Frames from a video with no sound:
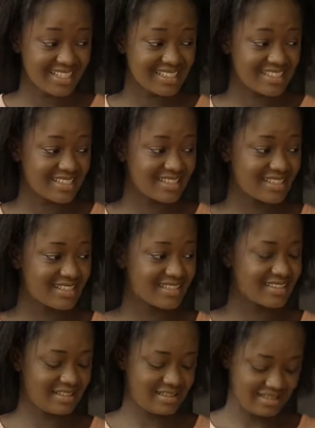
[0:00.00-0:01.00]
Auntie,
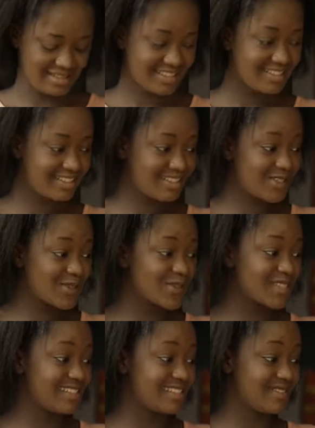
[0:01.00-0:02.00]
you
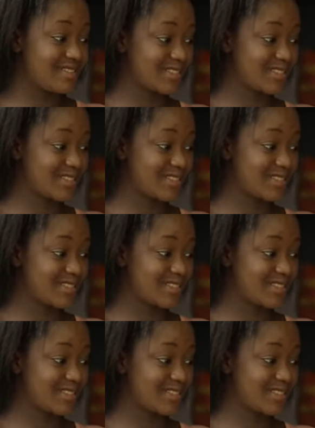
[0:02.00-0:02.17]
don't see the